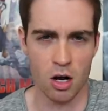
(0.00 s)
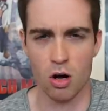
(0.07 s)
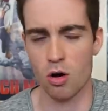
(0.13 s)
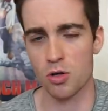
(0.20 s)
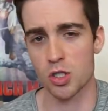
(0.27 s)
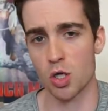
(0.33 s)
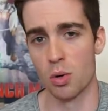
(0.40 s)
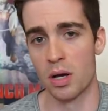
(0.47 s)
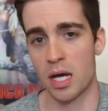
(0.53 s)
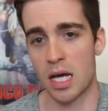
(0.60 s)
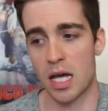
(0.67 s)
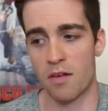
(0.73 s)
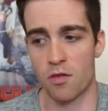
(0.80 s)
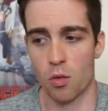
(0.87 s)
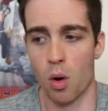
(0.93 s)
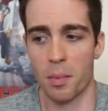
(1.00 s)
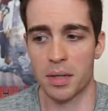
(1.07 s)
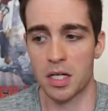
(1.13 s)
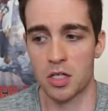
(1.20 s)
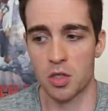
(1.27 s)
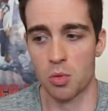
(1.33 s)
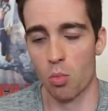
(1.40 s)
Also, if you want me
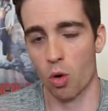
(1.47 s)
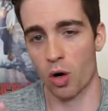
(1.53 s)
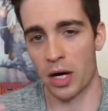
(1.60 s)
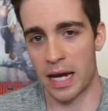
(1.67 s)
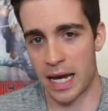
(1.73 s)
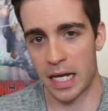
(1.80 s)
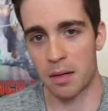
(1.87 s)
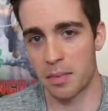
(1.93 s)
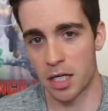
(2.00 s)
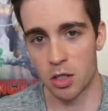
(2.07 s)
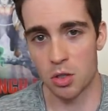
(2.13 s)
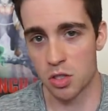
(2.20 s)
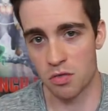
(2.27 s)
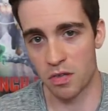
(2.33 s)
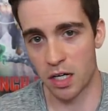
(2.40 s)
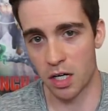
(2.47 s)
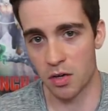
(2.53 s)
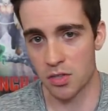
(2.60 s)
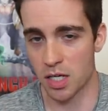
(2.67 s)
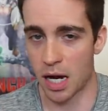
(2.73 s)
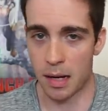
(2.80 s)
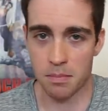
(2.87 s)
to do more anime news
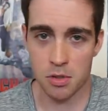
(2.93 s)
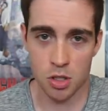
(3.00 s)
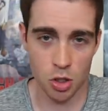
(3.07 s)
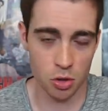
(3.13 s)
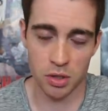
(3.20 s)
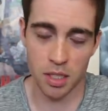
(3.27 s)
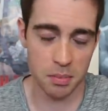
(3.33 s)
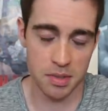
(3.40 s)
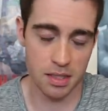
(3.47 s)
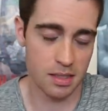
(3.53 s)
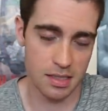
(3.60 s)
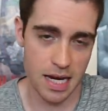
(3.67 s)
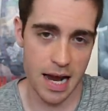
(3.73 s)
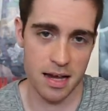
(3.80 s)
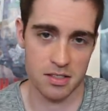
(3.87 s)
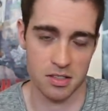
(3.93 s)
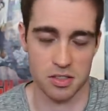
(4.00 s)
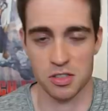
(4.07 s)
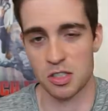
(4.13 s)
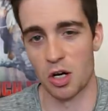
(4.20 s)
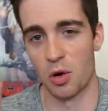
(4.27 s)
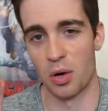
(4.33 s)
videos, I'm certainly up to the task,
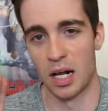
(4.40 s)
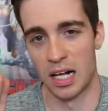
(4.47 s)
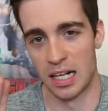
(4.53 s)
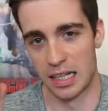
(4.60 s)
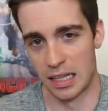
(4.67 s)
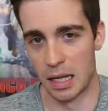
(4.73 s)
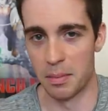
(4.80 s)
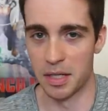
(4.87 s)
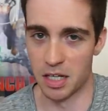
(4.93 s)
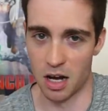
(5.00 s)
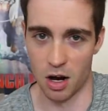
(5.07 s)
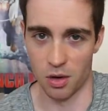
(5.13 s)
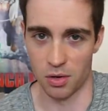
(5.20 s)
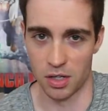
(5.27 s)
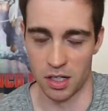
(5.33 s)
so let me know.